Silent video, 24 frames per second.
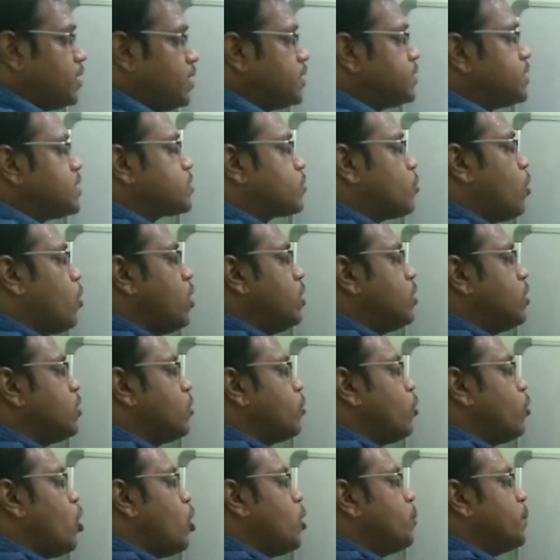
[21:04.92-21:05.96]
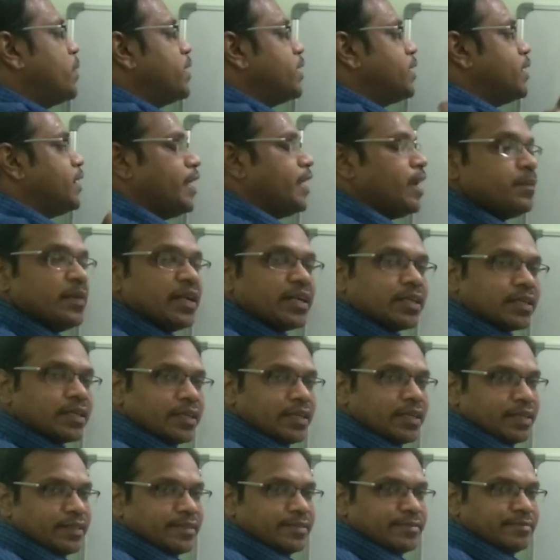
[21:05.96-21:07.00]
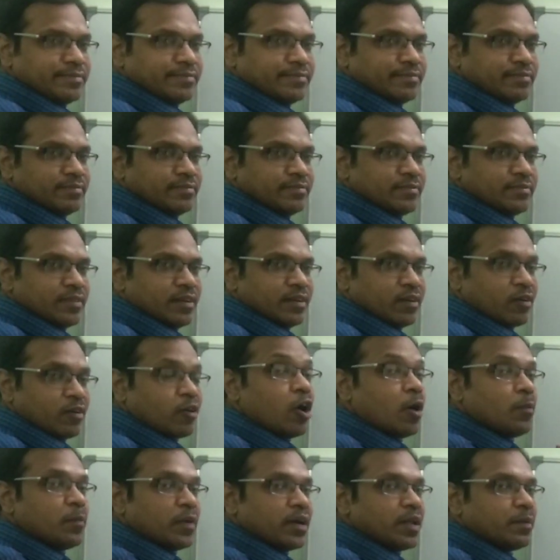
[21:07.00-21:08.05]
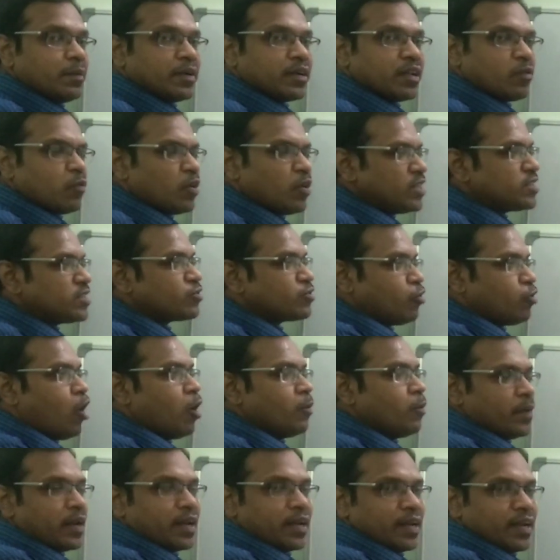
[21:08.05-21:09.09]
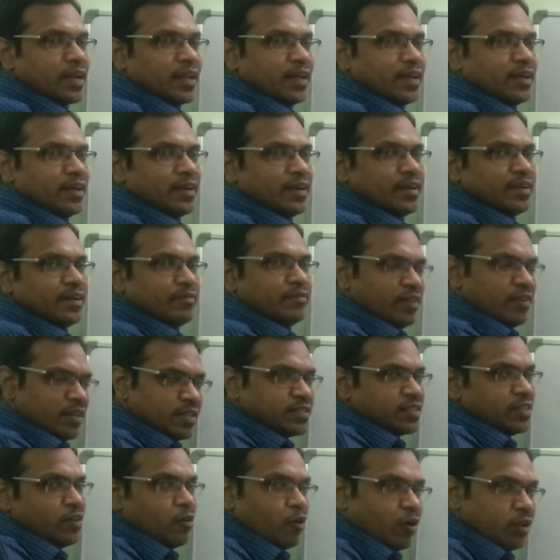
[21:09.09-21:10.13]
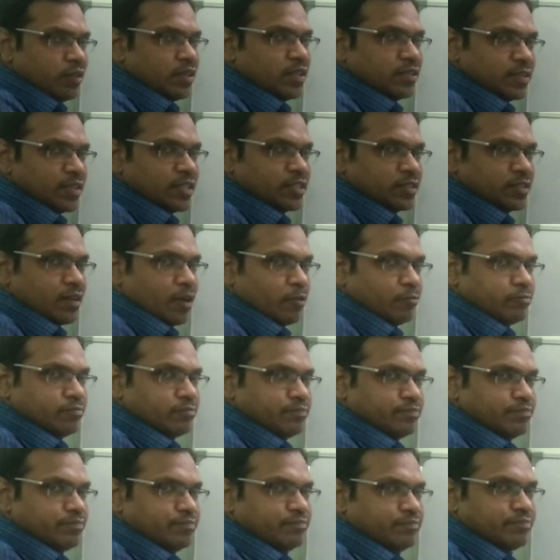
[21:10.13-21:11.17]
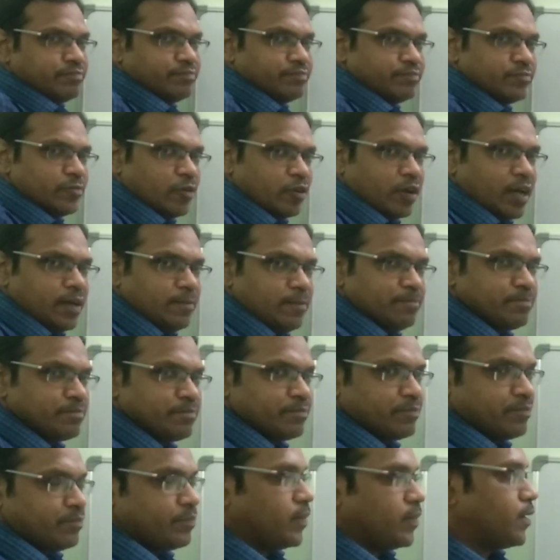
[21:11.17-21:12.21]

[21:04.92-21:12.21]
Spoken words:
This is called common emitter. Common emitter. What is common? We'll see all these things now. Okay.